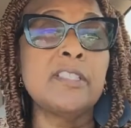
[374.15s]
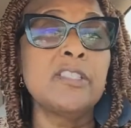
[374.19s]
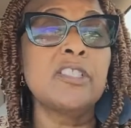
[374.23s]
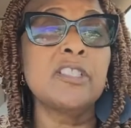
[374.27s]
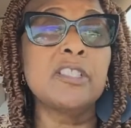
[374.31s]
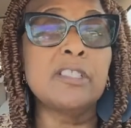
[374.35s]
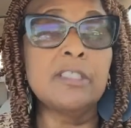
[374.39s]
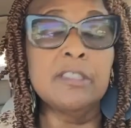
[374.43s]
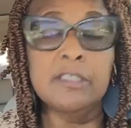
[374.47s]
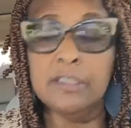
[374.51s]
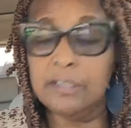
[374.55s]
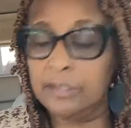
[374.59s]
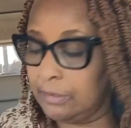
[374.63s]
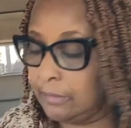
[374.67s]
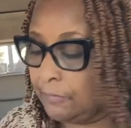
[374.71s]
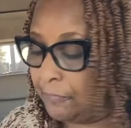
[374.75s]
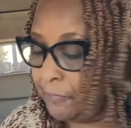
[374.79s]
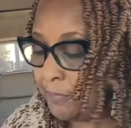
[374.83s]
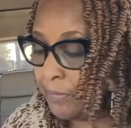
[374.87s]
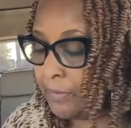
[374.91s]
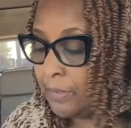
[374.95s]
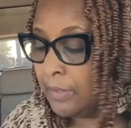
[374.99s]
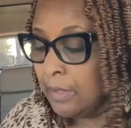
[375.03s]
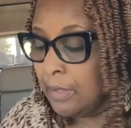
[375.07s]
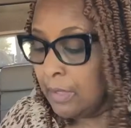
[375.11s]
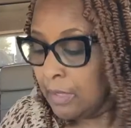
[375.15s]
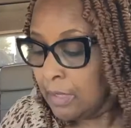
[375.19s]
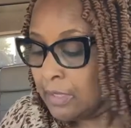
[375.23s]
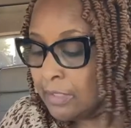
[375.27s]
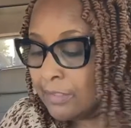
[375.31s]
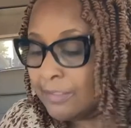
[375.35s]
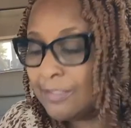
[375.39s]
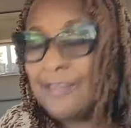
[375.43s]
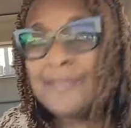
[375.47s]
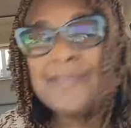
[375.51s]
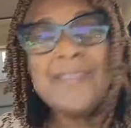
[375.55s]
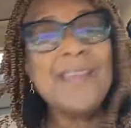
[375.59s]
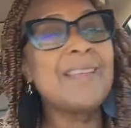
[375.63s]
It just looks different.
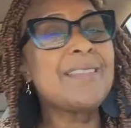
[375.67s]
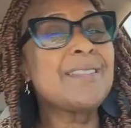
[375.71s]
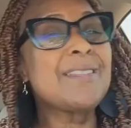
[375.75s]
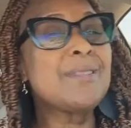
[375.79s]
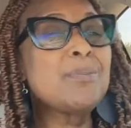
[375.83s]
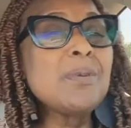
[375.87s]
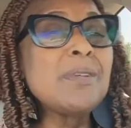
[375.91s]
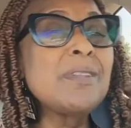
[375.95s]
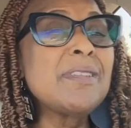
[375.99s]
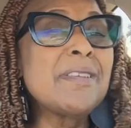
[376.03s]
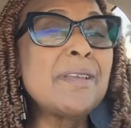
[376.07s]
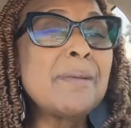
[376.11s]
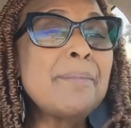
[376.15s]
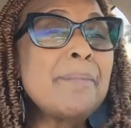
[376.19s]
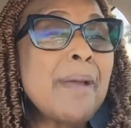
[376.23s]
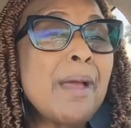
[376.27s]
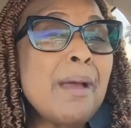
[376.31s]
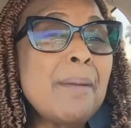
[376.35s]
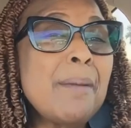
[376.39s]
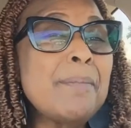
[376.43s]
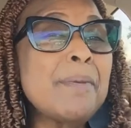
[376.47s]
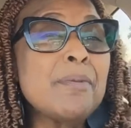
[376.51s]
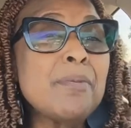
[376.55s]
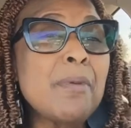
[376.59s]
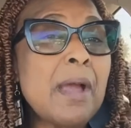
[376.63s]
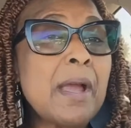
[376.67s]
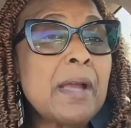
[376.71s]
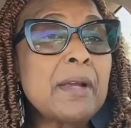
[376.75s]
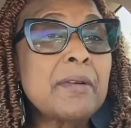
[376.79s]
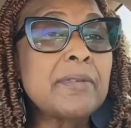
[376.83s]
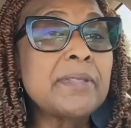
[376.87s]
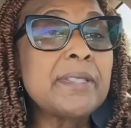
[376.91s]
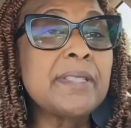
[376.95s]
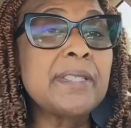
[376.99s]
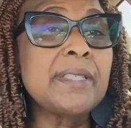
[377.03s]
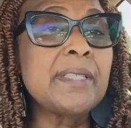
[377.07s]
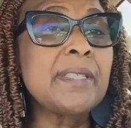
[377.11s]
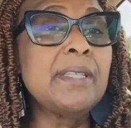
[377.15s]
So that's really about
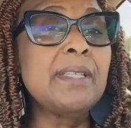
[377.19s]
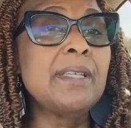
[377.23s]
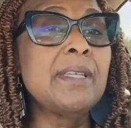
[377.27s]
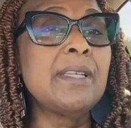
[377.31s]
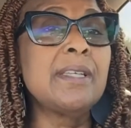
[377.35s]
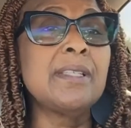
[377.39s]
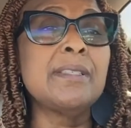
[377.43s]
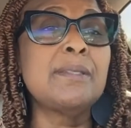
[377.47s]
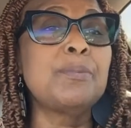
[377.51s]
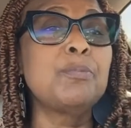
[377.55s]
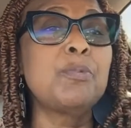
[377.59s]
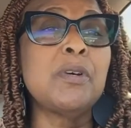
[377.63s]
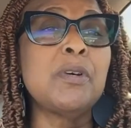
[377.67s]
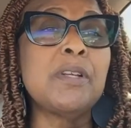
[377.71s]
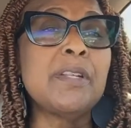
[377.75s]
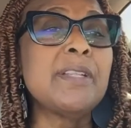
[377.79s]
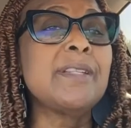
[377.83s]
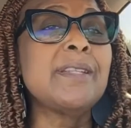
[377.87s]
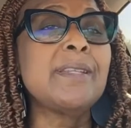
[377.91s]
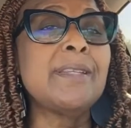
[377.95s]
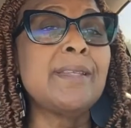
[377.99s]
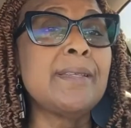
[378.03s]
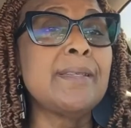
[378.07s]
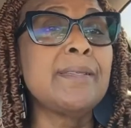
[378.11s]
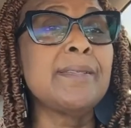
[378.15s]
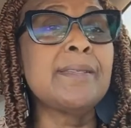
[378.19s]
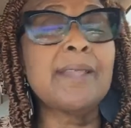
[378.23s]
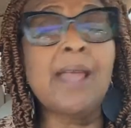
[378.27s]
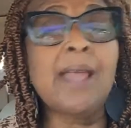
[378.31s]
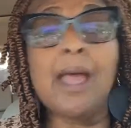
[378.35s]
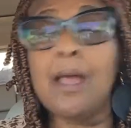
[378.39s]
bureaucracy, is what it is.